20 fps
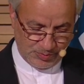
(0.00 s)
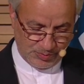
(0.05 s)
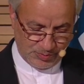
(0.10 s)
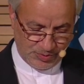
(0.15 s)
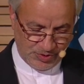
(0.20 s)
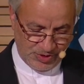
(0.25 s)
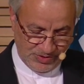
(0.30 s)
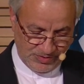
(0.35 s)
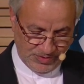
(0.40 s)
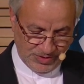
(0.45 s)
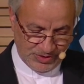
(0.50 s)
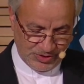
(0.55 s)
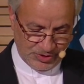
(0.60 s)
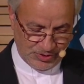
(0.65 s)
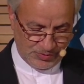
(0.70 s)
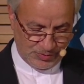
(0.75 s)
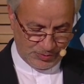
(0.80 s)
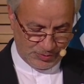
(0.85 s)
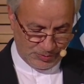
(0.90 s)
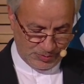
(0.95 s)
privilege
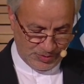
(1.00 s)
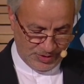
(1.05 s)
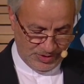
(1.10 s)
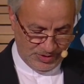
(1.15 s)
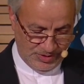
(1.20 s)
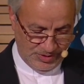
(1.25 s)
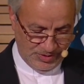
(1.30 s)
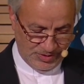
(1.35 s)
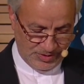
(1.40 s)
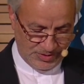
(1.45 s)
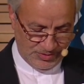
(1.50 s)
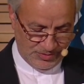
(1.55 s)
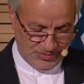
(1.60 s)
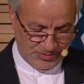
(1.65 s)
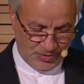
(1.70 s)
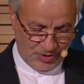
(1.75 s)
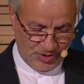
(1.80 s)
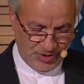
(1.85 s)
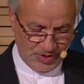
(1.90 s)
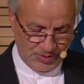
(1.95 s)
for me.
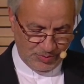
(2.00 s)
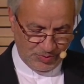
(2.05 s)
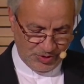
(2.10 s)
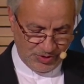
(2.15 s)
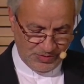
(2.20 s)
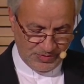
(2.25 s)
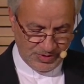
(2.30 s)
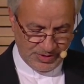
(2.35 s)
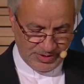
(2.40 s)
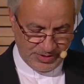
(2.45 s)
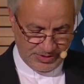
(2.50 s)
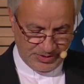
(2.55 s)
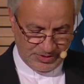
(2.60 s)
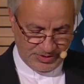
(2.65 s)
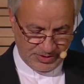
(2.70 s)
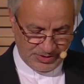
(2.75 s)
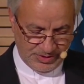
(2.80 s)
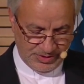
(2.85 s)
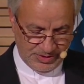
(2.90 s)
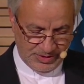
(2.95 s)
Why a
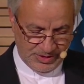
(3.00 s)
privilege?